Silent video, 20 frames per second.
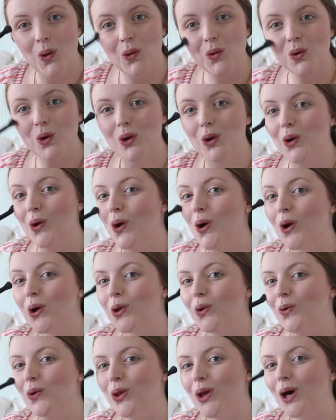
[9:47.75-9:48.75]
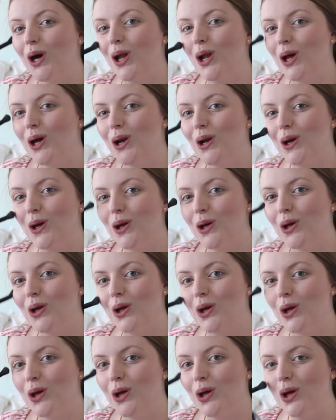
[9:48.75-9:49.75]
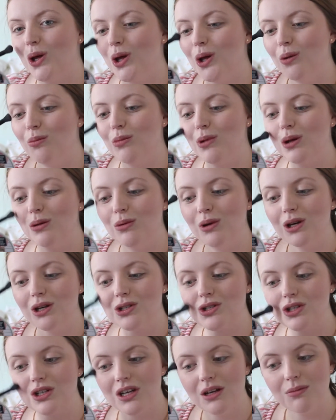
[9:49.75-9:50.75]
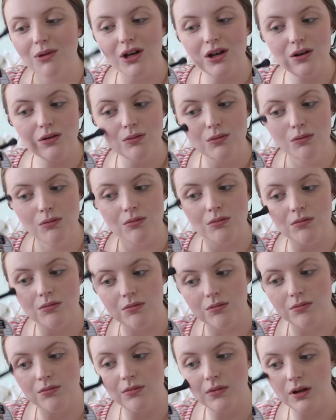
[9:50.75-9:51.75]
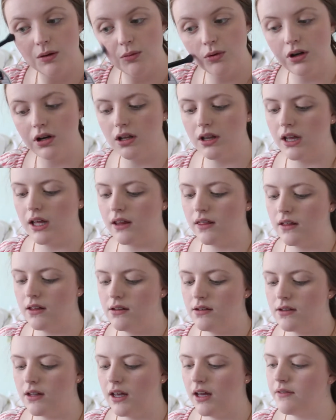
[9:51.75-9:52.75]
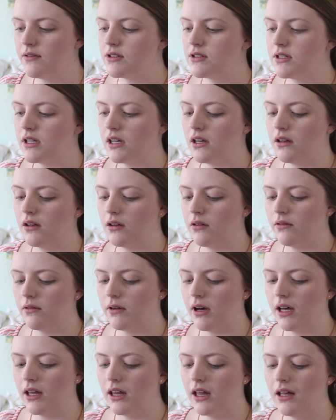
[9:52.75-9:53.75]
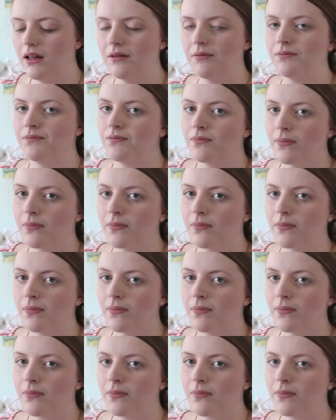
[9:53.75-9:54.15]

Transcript: try to talk doing the highlighter. Maybe I should get my own. One in like this. I have a stick highlight.